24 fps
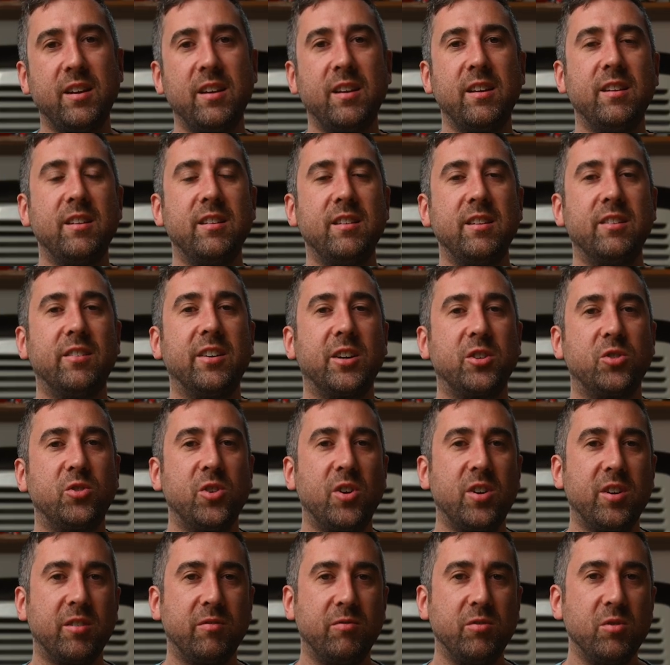in the
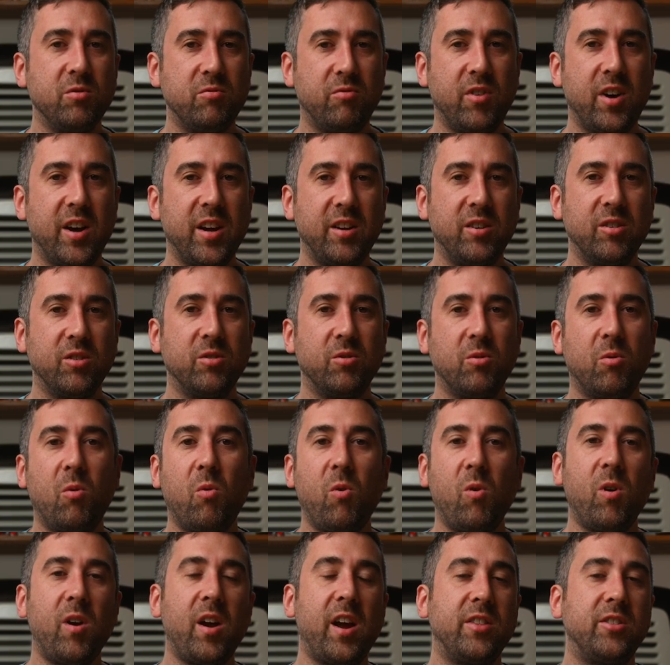electronic viewfinder
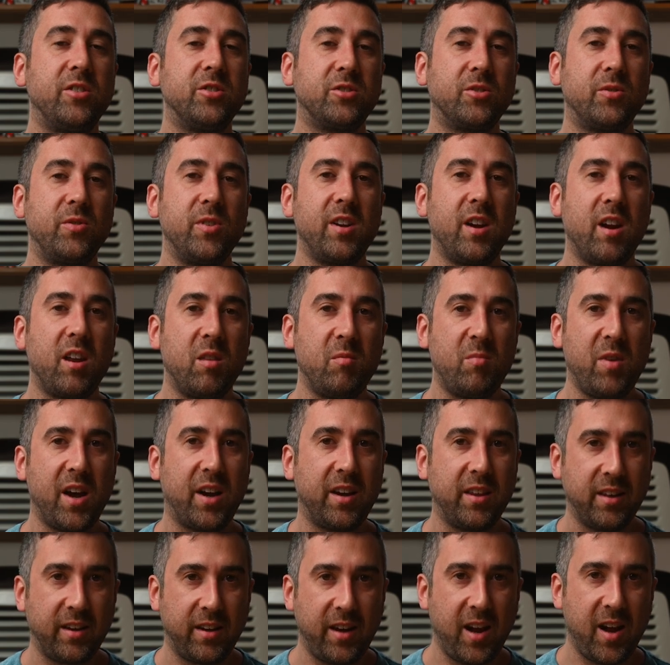or at the screen on the back
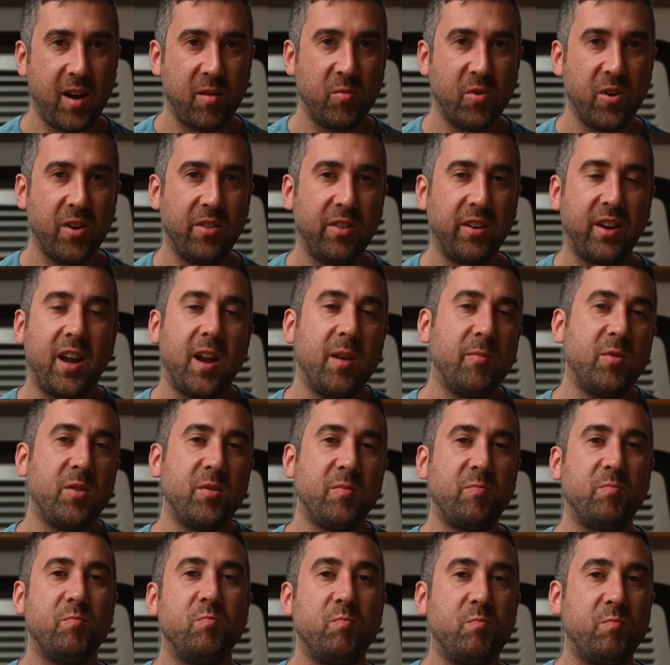of the camera, the camera
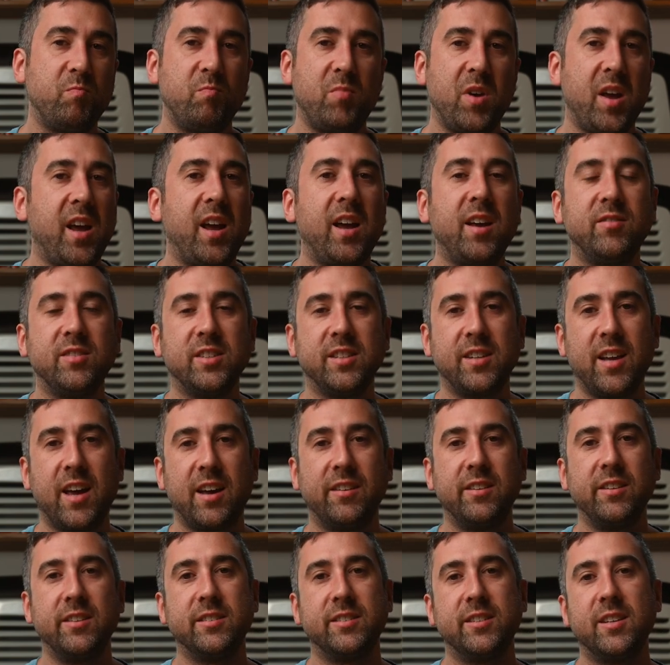behaves
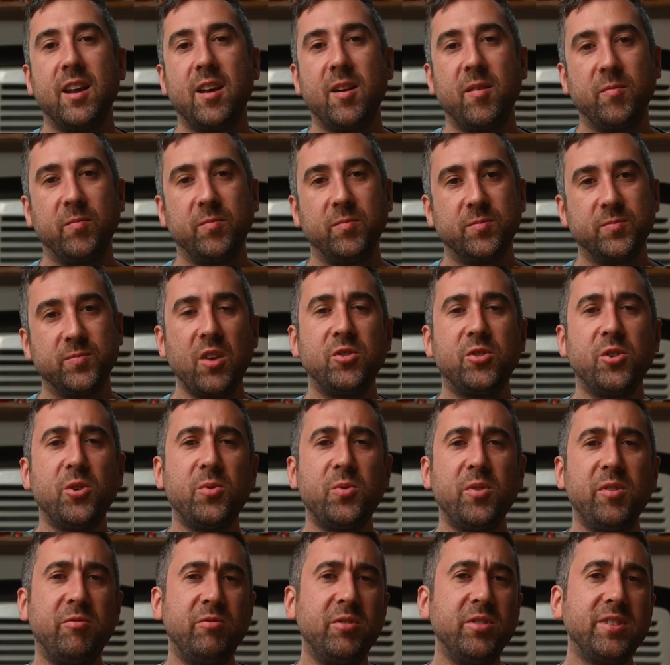exactly the same.
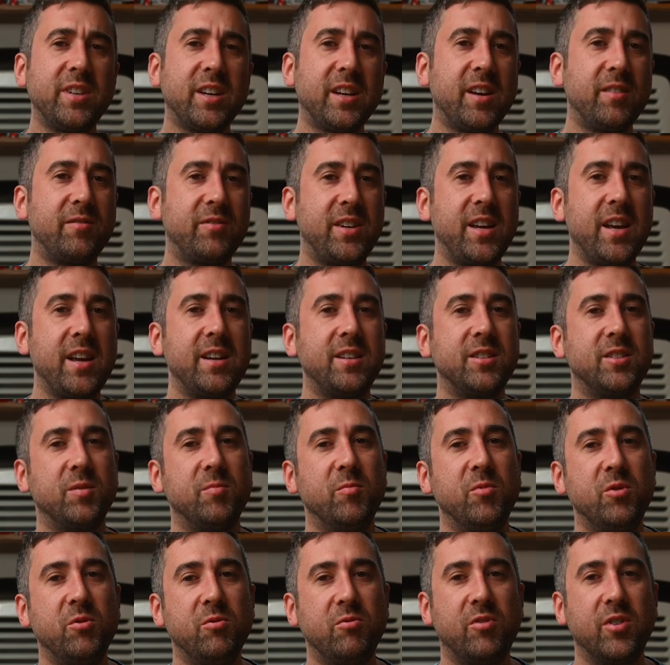So it feels like I've gained
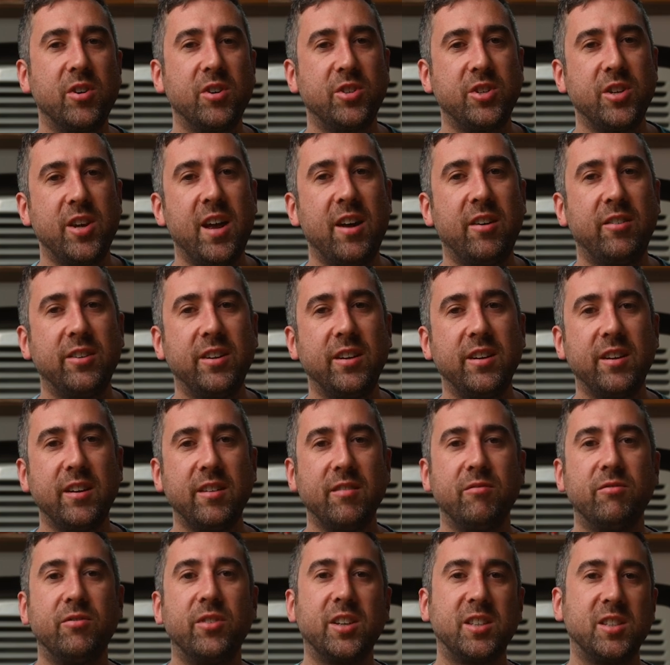some new functionality
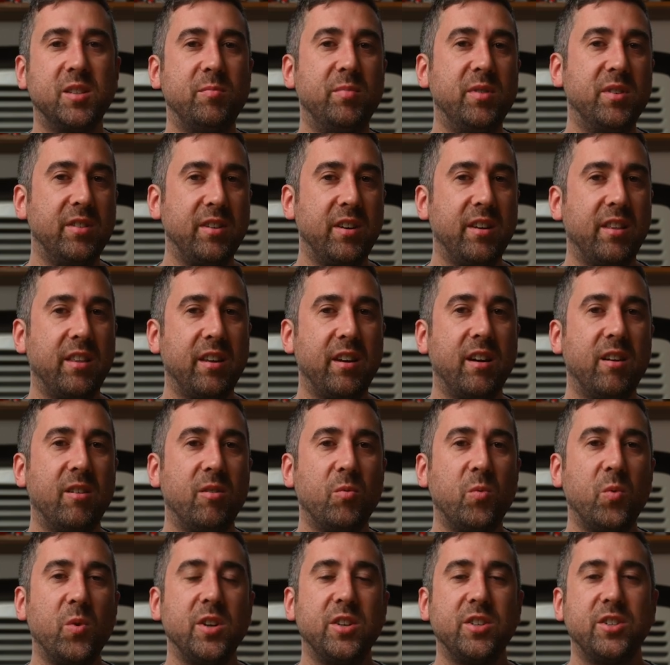and flexibility there,
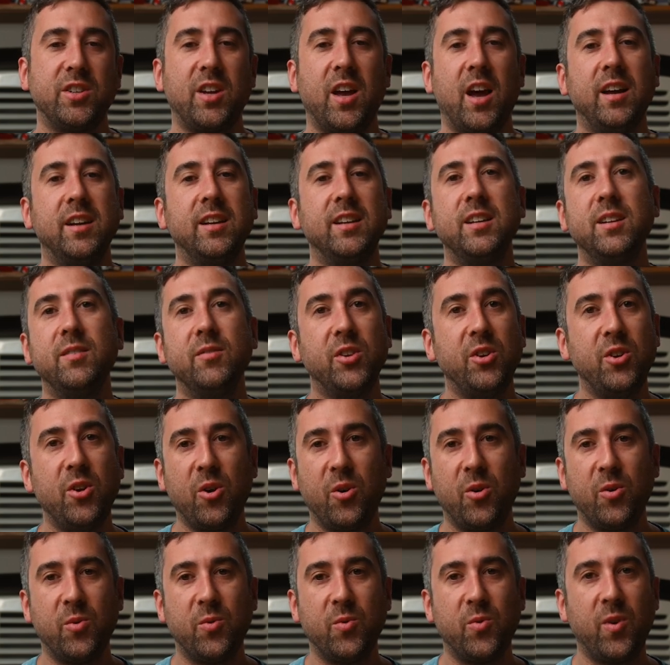which I didn't even
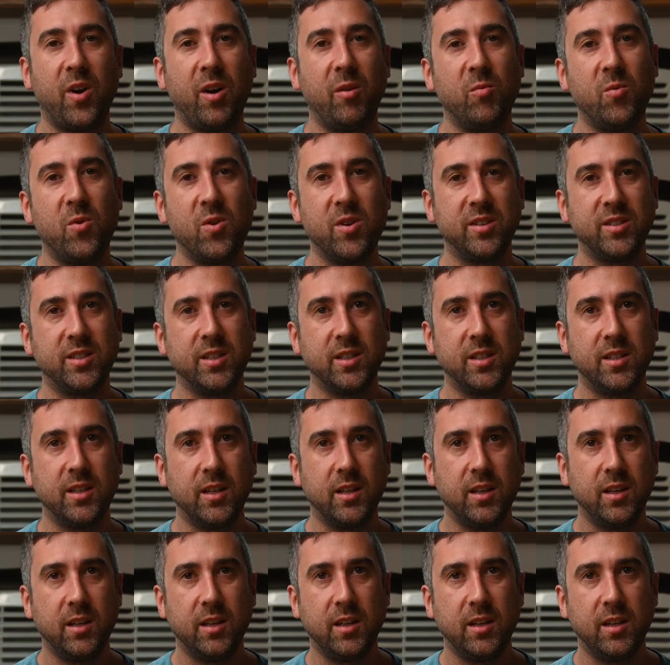know I wanted.